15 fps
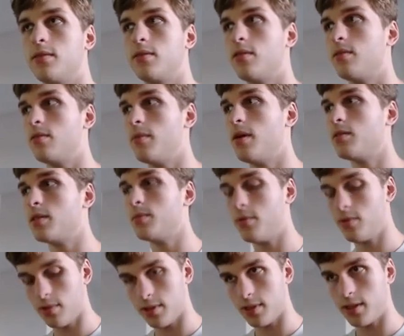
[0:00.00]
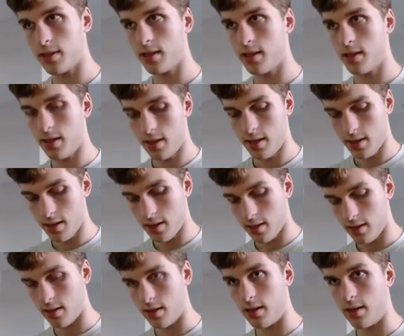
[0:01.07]
go to mouse support,
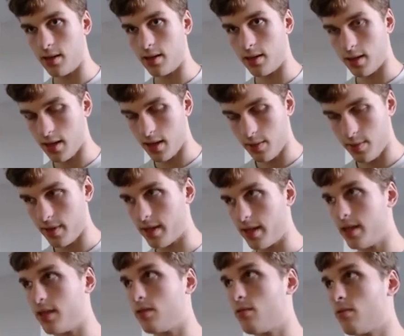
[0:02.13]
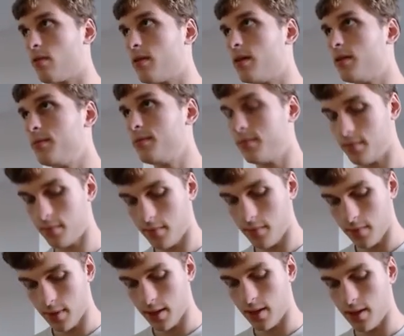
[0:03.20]
uh, copy that URL,
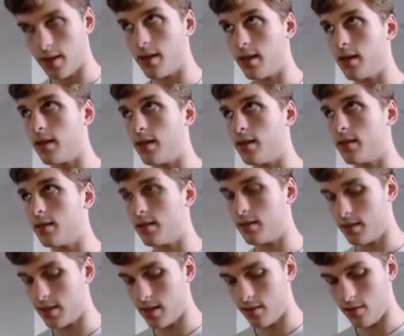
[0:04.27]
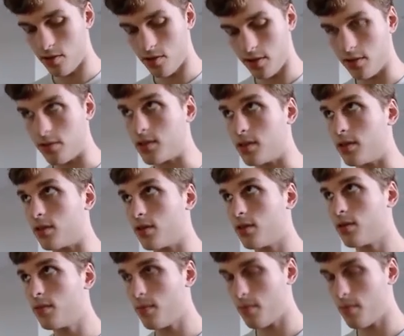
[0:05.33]
and download it using curl.